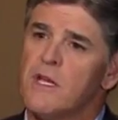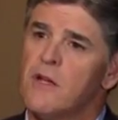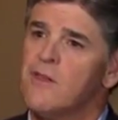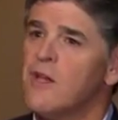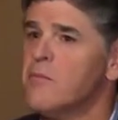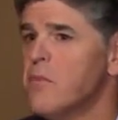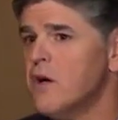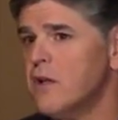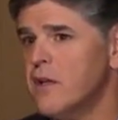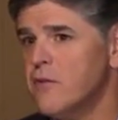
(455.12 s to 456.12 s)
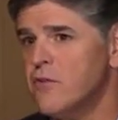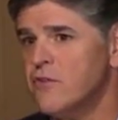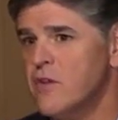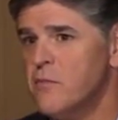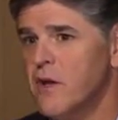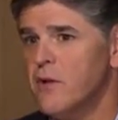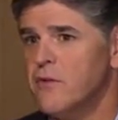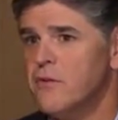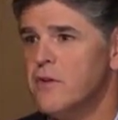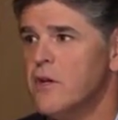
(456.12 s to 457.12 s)
hear the unbuckling of the
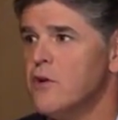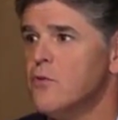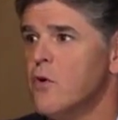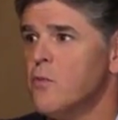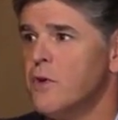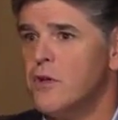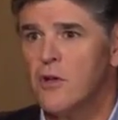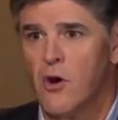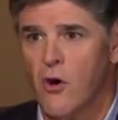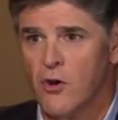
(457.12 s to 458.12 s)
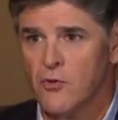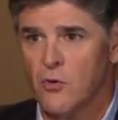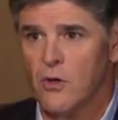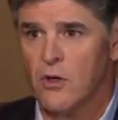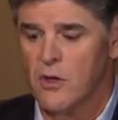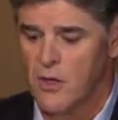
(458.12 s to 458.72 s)
seatbelt, hear you opening the car door,